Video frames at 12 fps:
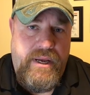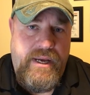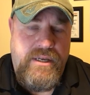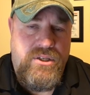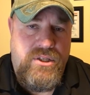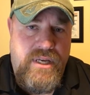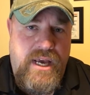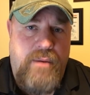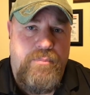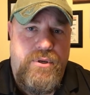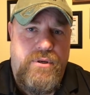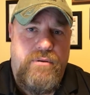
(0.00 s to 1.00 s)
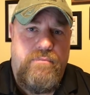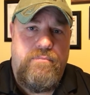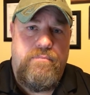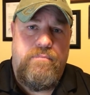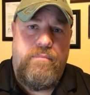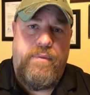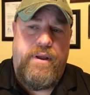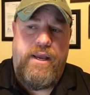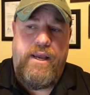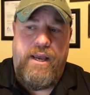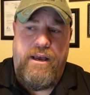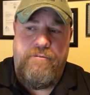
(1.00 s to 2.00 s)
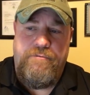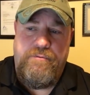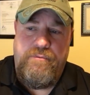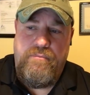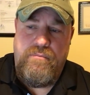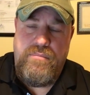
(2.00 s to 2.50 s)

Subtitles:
except if